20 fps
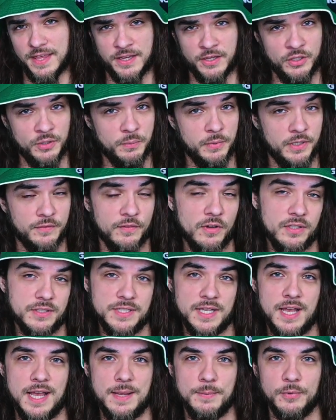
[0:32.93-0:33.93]
that could be of all
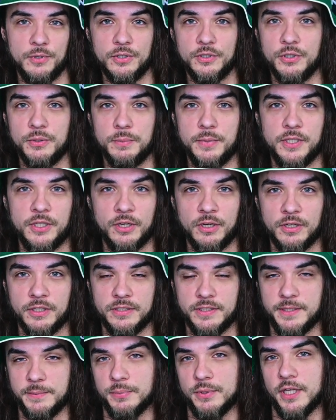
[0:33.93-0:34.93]
time or it could be
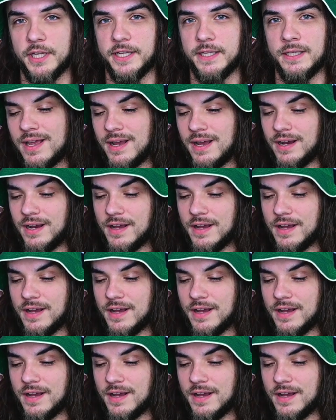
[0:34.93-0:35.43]
currently playing.